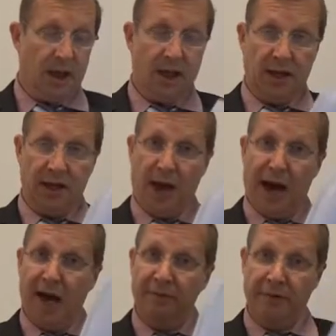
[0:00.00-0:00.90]
And
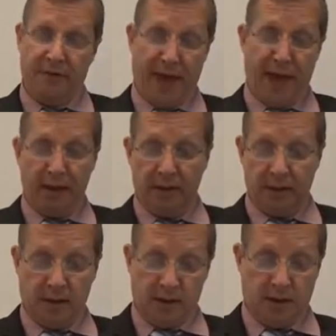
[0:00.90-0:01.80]
after that,
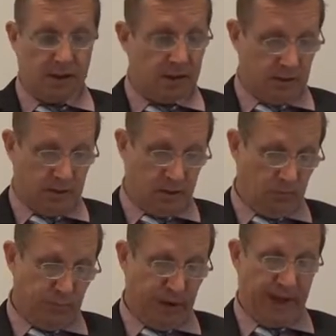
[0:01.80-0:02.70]

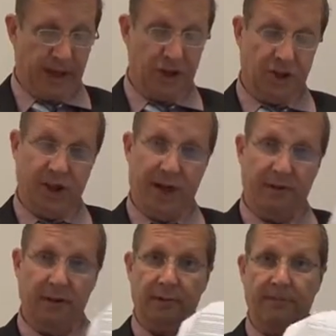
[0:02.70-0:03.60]
on page
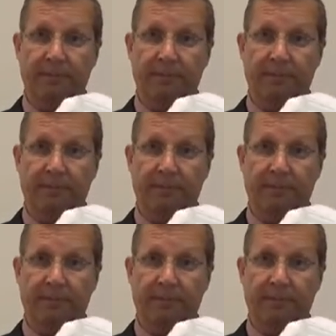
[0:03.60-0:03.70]
11,